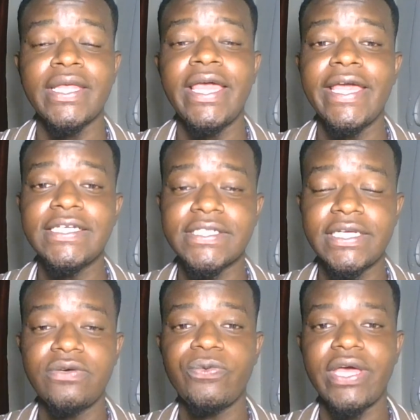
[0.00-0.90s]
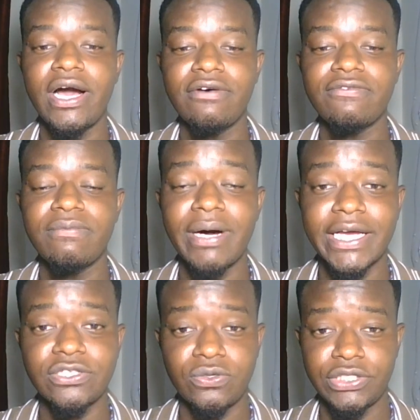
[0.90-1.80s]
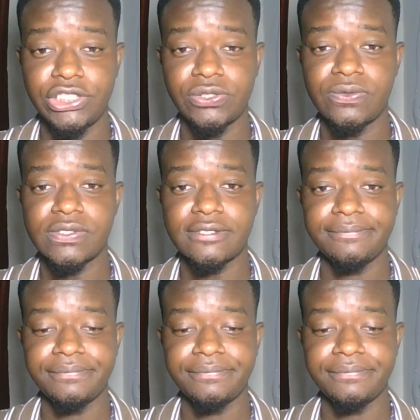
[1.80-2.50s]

in trading we have market conditions.